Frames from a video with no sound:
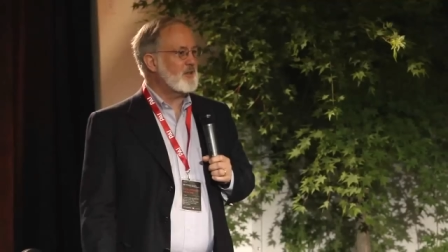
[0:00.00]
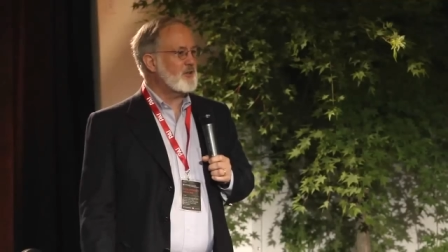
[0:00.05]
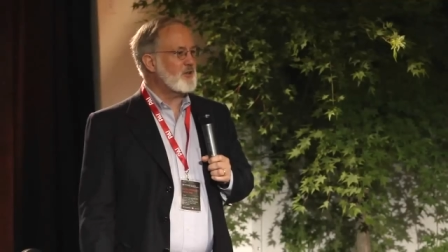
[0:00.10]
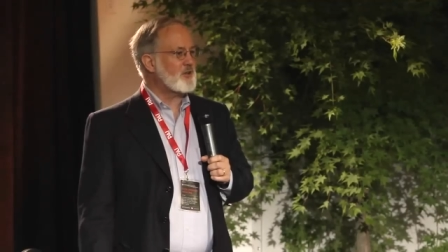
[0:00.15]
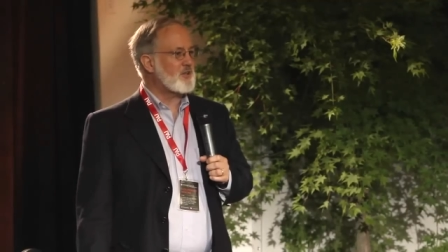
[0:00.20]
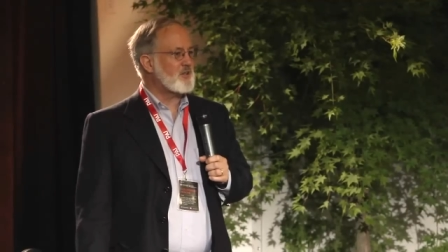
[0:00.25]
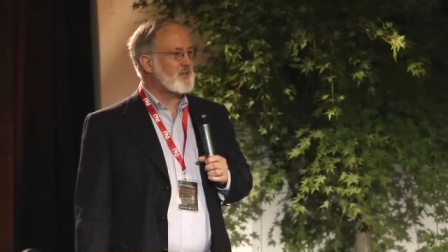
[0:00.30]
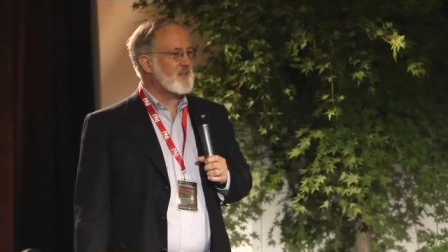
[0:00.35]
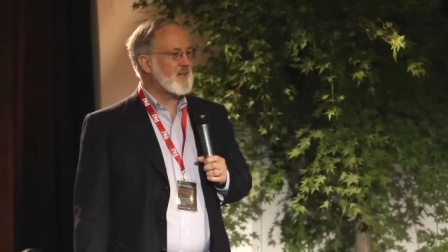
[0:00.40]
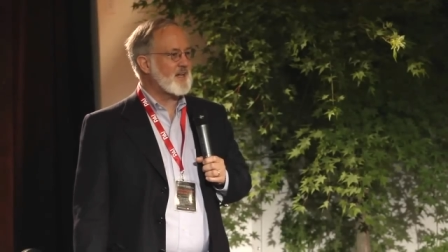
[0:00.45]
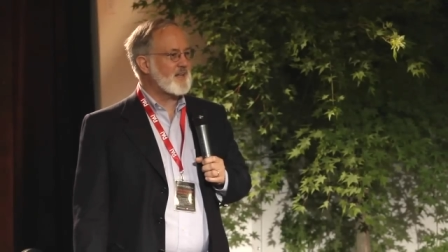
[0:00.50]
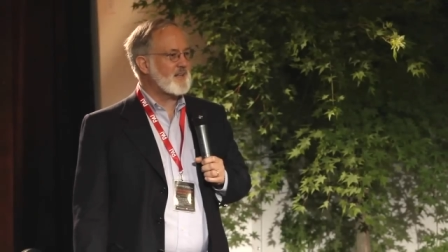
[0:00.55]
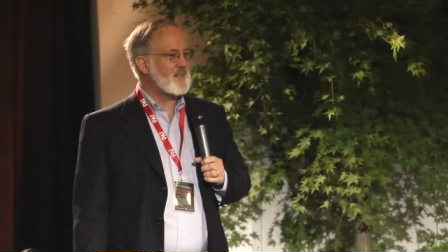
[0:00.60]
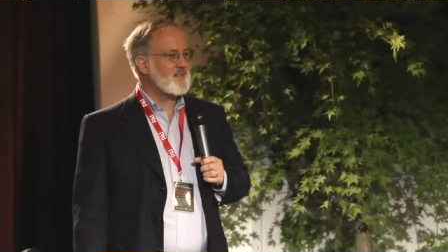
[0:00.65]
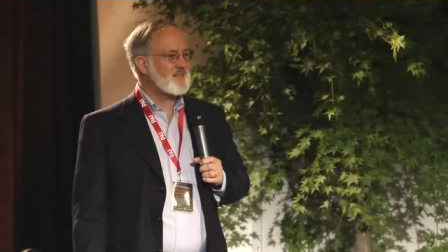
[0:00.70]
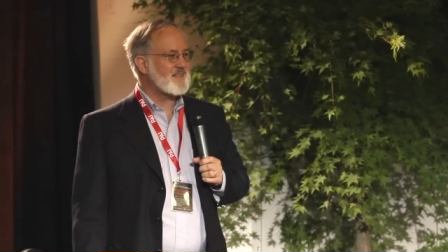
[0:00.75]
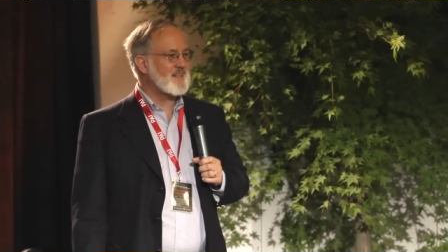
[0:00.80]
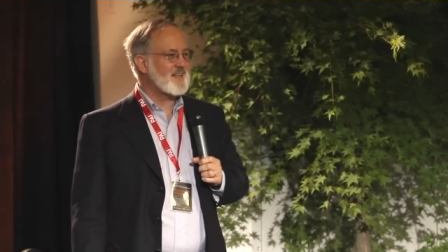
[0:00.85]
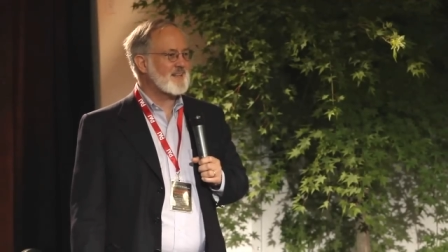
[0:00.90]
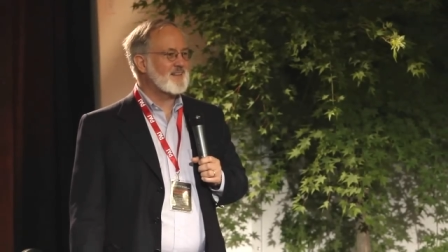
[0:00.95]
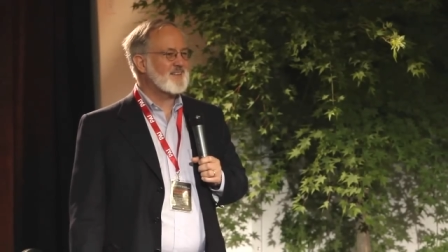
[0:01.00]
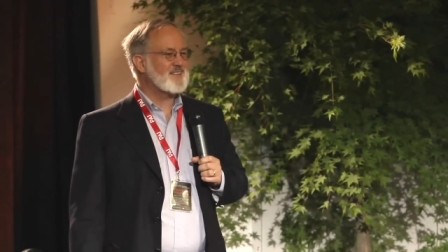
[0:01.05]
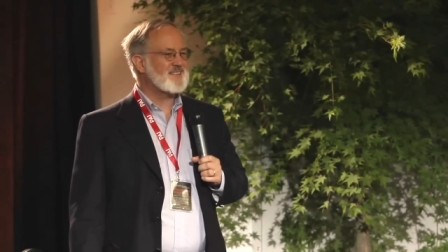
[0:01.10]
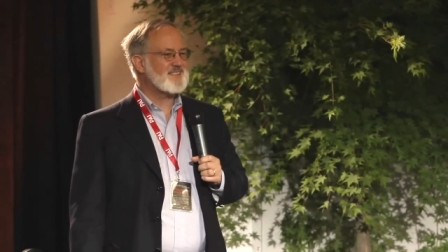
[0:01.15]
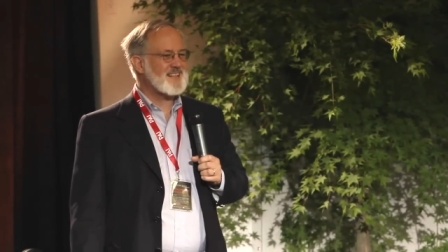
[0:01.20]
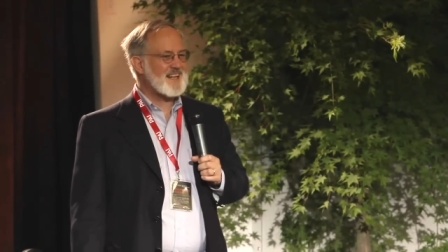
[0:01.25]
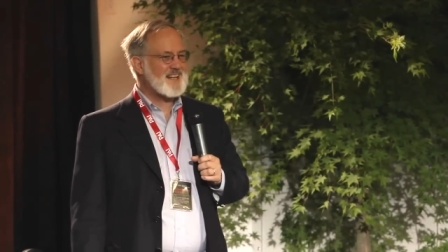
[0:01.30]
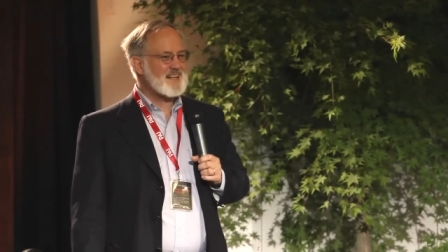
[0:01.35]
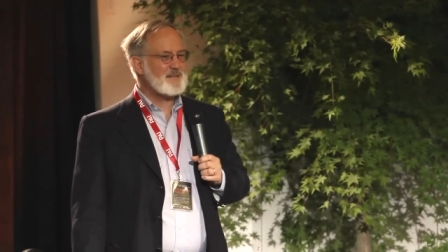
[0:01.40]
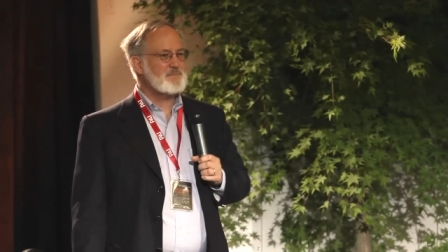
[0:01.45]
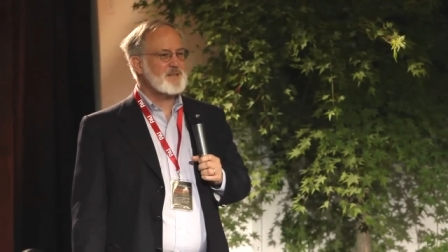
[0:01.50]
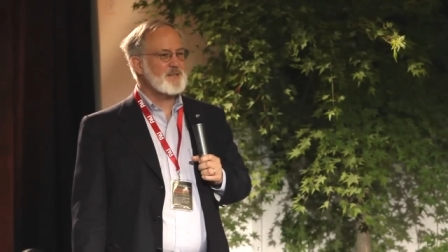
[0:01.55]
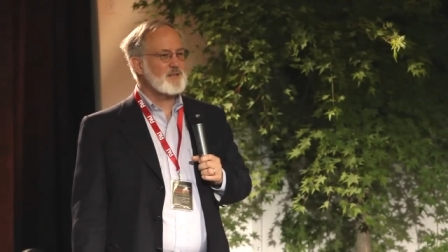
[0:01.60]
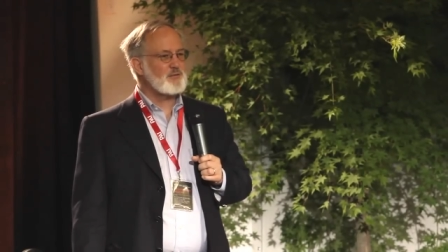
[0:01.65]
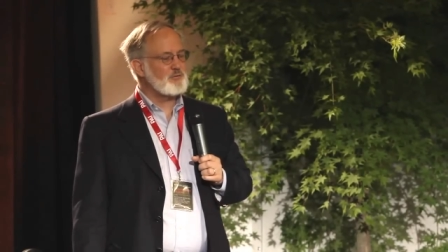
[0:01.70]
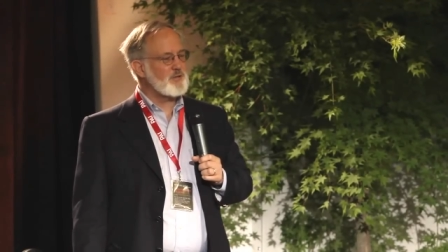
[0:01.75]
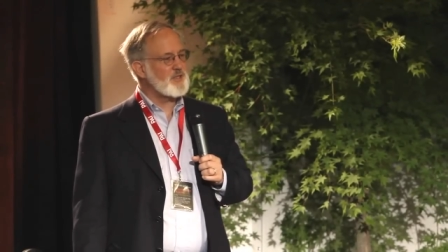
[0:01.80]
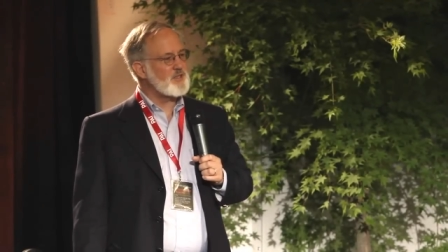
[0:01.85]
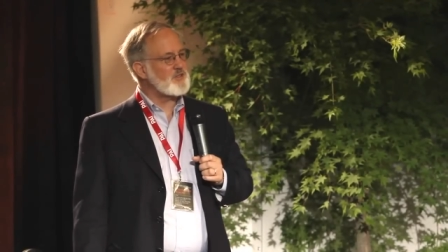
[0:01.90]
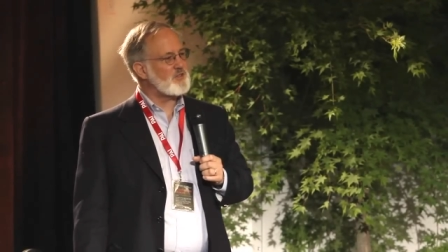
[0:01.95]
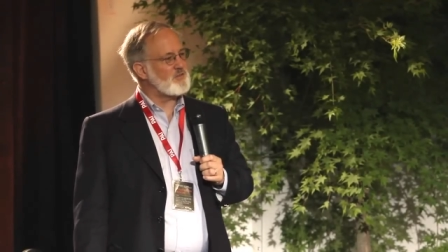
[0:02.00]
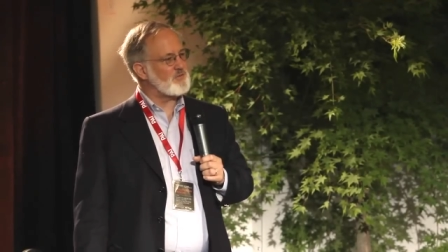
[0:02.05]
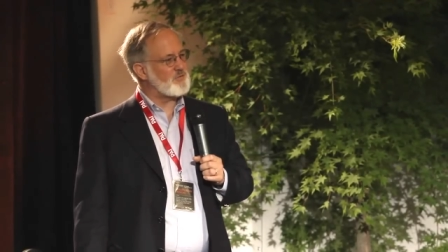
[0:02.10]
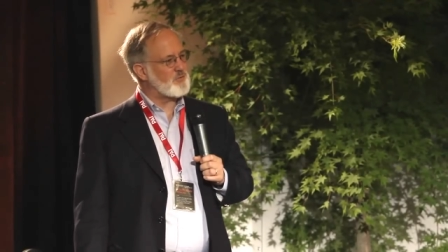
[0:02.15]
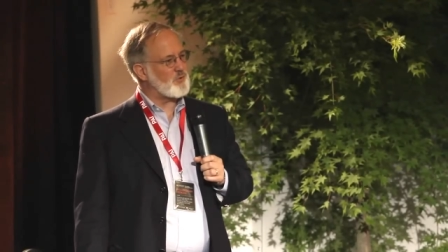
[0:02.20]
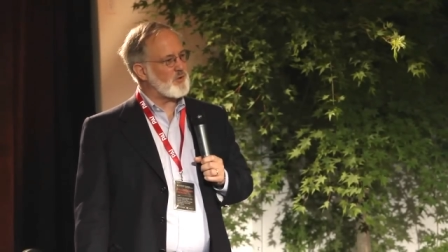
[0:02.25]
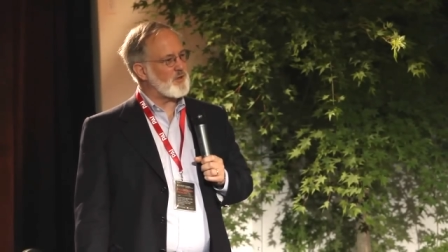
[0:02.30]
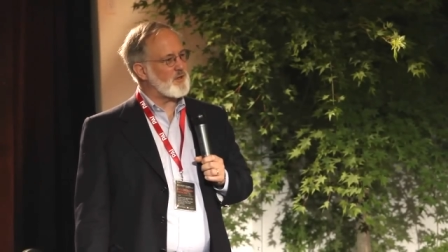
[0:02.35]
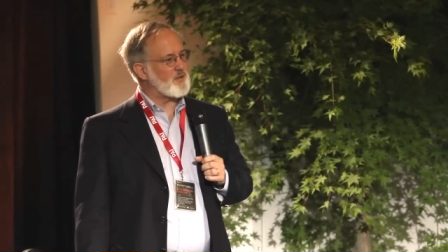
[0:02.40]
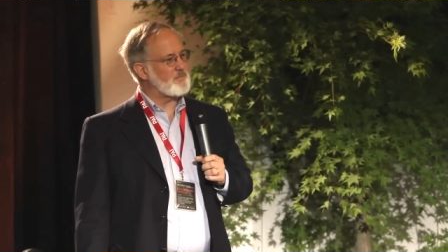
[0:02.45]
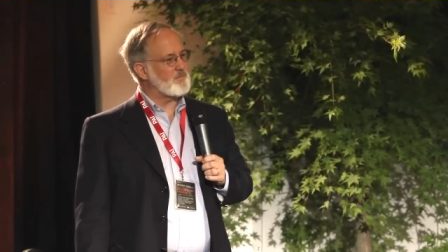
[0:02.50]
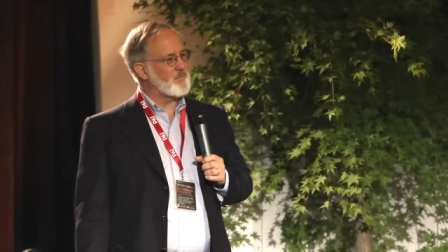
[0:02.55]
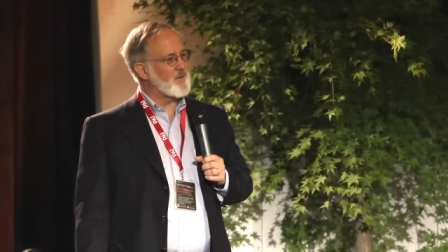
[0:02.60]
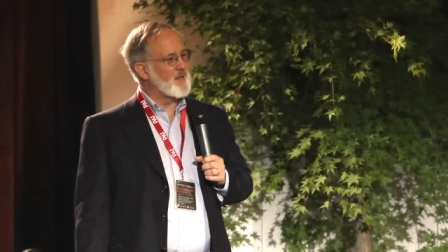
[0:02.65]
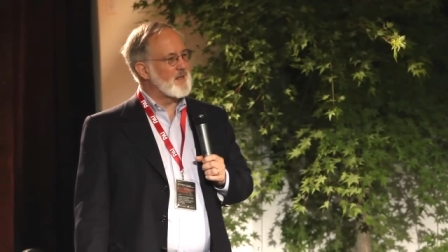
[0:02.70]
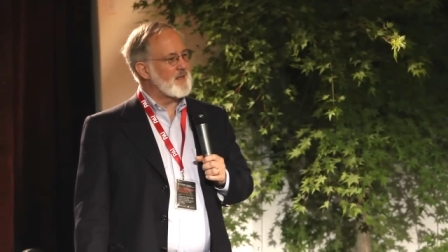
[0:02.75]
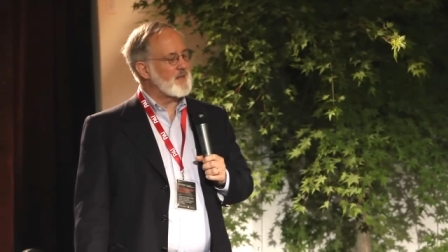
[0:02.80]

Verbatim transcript: He looked at that and he said, There's got to be a reason for it.